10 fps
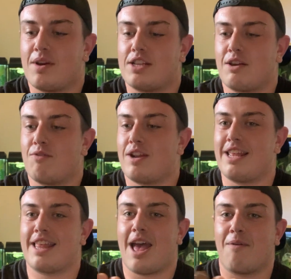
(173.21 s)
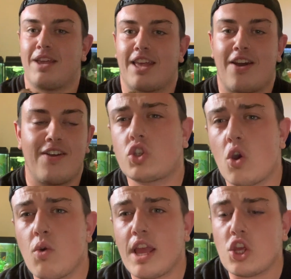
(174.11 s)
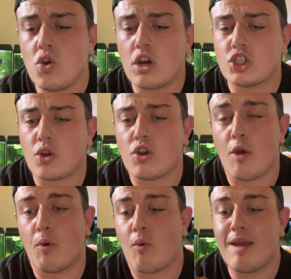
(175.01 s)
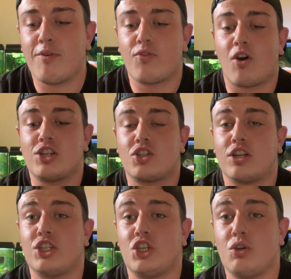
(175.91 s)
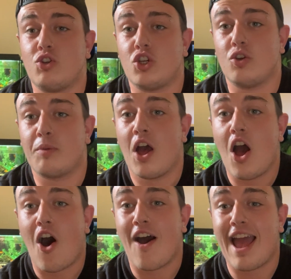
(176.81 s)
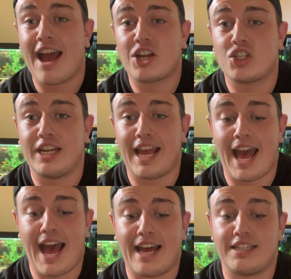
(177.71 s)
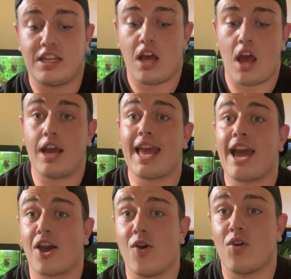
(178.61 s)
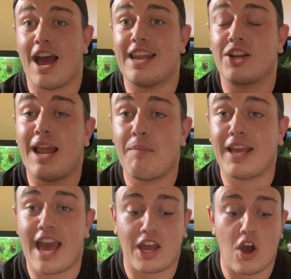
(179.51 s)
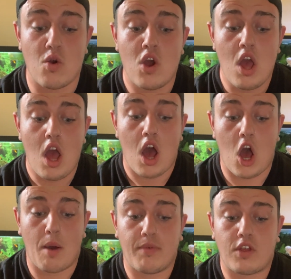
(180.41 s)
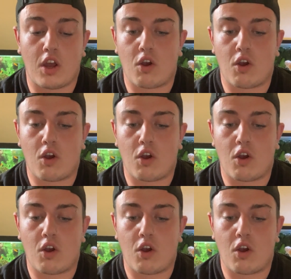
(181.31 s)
I don't really, there we go. So you guys don't know, but way before I started YouTube, I actually had a gecko. I had a leopard gecko that I